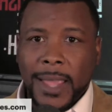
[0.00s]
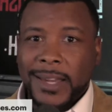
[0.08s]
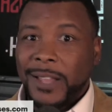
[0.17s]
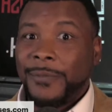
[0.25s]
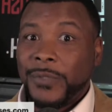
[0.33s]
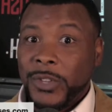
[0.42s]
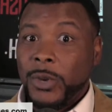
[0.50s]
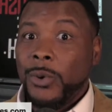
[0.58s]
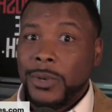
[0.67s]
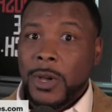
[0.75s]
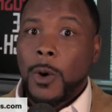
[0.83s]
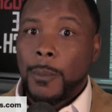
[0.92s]
And if
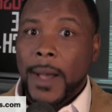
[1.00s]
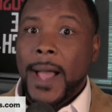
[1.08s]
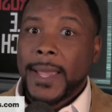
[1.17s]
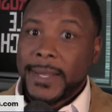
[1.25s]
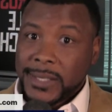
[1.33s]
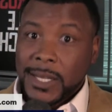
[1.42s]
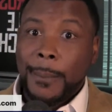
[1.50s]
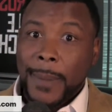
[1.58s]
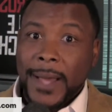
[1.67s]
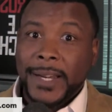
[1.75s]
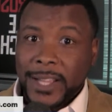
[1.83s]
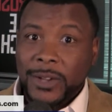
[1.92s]
you don't buy it,
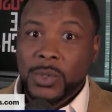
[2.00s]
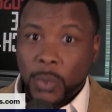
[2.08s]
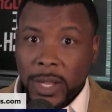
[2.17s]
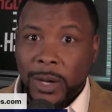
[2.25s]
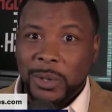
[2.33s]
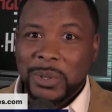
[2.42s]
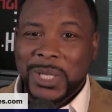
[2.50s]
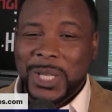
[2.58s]
somebody else will.